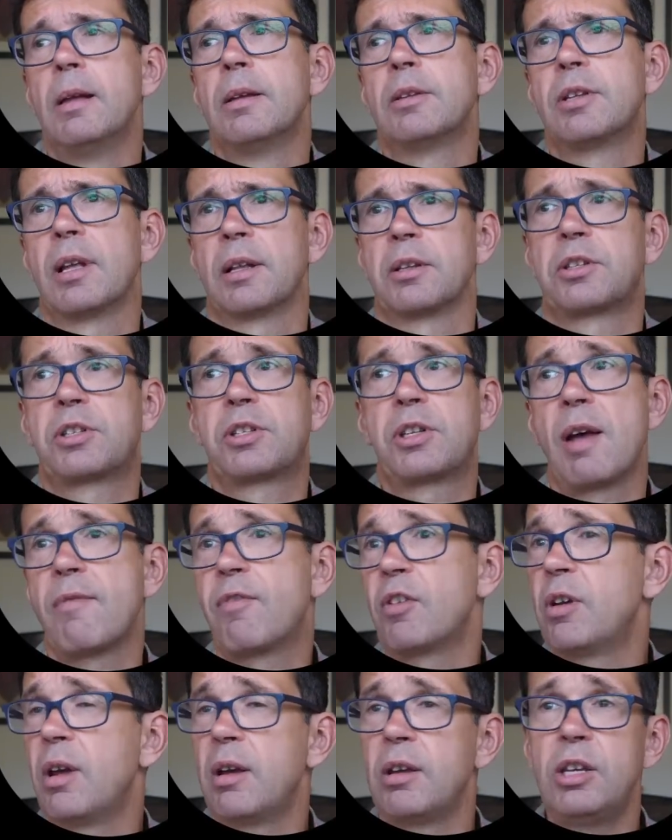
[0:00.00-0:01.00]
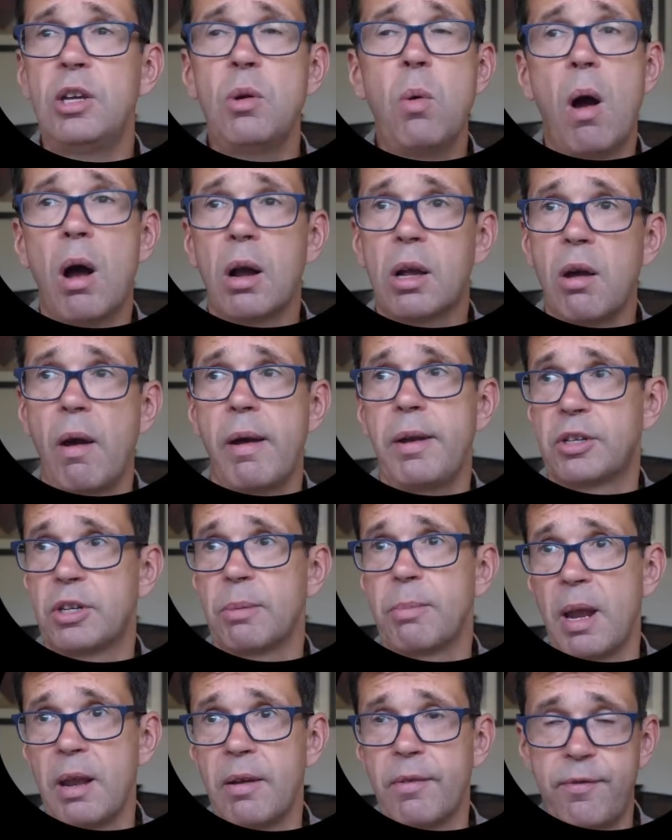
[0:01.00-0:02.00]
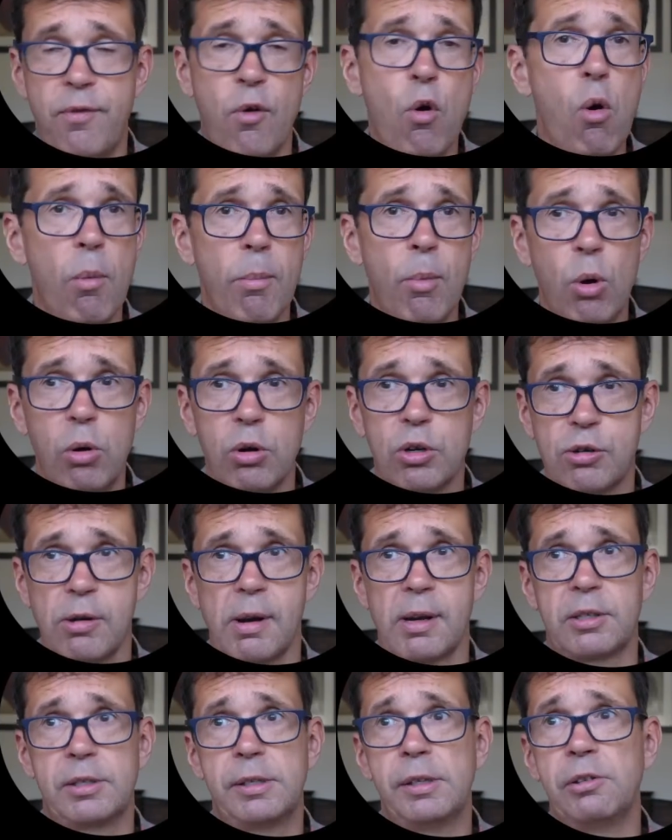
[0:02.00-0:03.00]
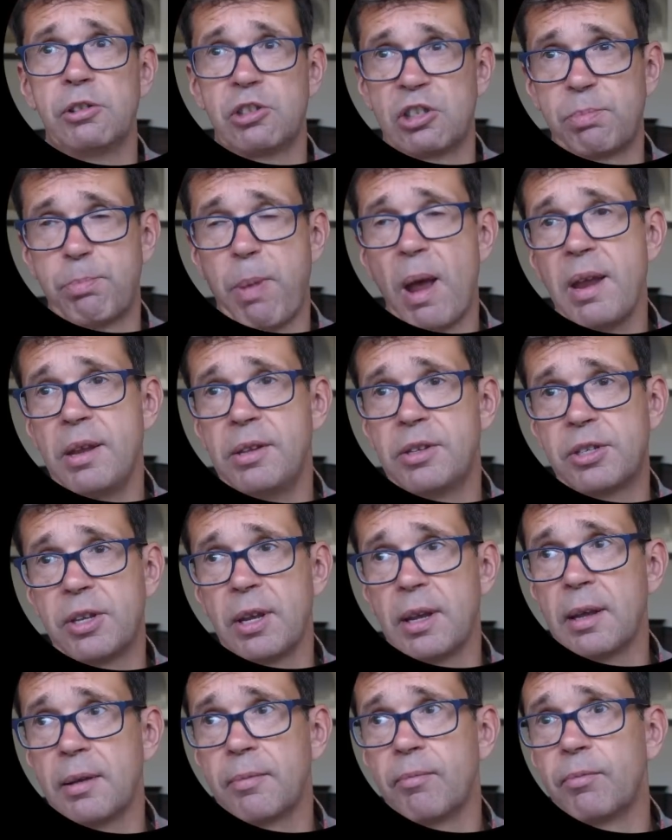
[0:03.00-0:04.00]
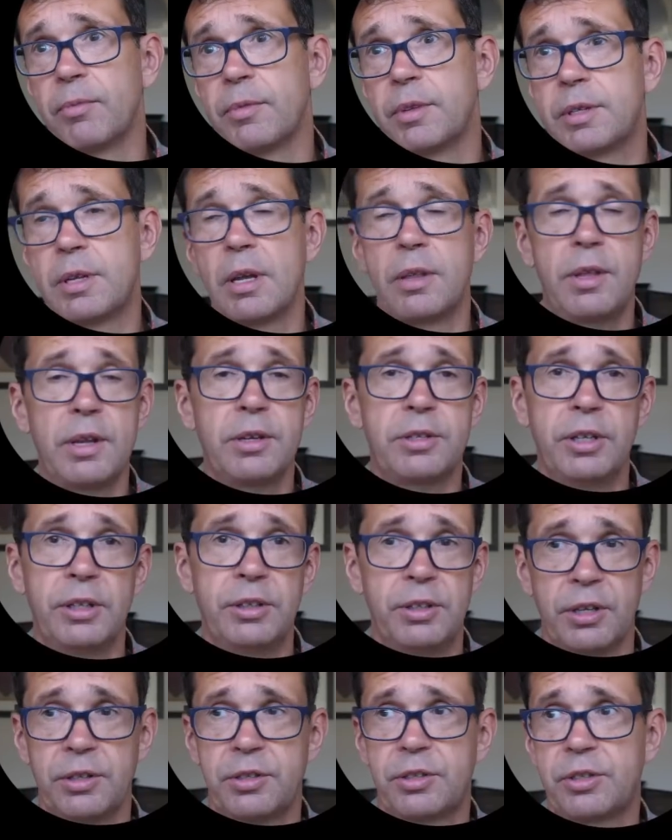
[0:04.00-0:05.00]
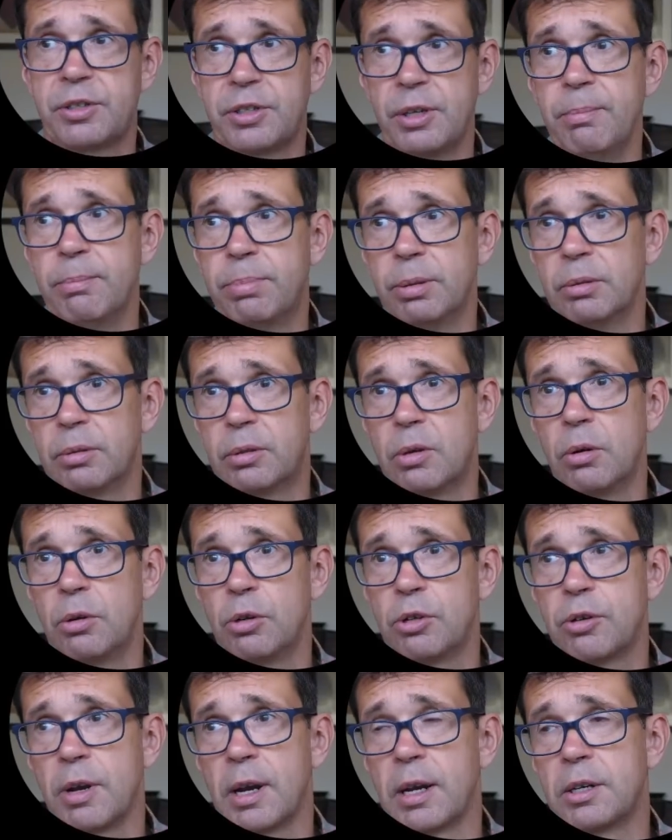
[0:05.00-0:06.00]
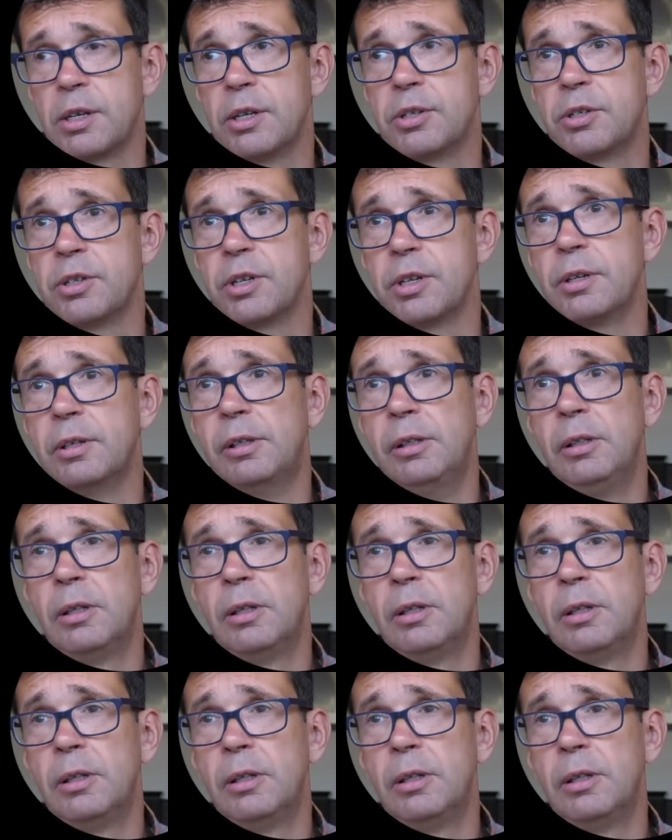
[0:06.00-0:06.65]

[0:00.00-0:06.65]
So that's 7. You are going to make 4 more tricks in spades here. So this is a simple contract, isn't it?